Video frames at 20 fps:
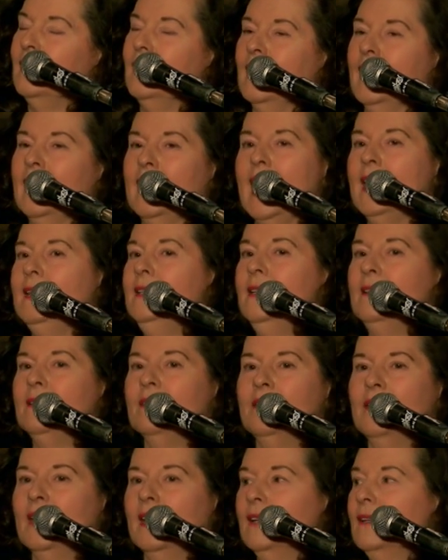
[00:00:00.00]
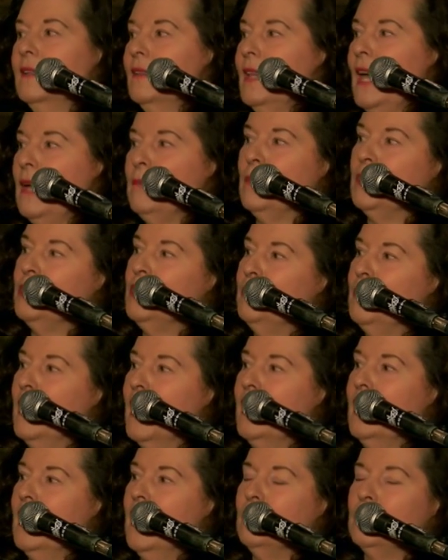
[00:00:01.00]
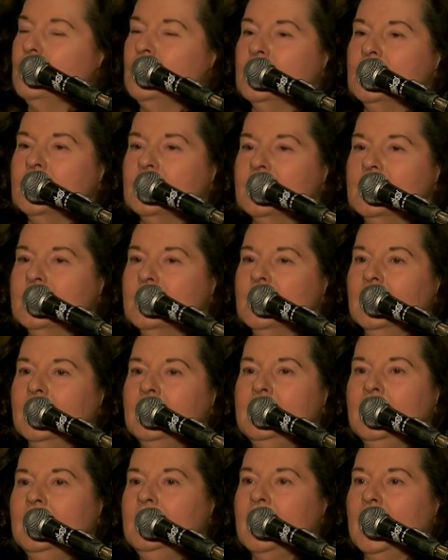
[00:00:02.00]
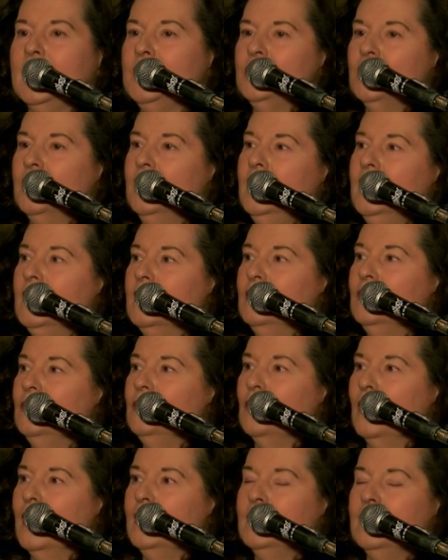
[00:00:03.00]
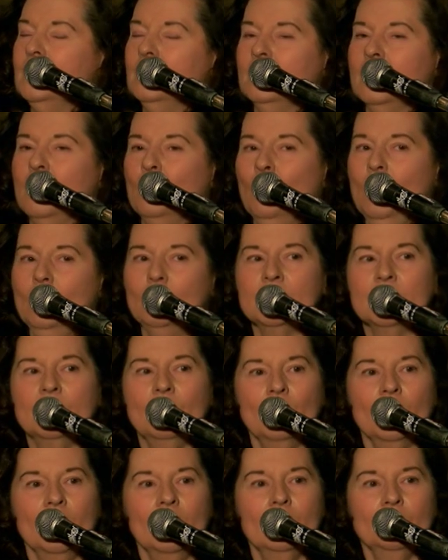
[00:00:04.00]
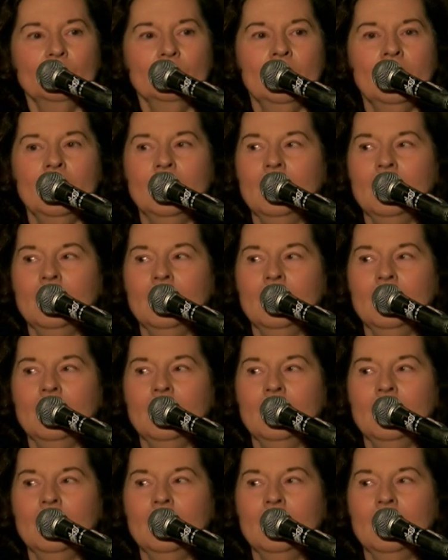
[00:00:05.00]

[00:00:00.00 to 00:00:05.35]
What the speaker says: And I didn't think that much about it. I was just a silly teenage kid, you know. I didn't know what was going on.